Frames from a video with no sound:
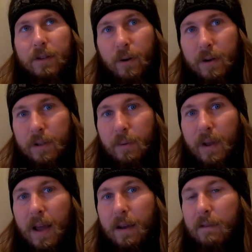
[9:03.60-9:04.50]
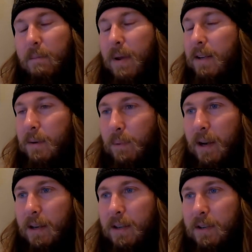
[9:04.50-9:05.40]
the stories that we have of magic
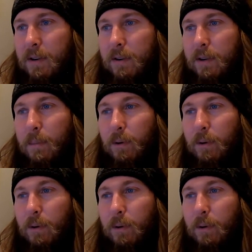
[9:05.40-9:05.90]
practitioners are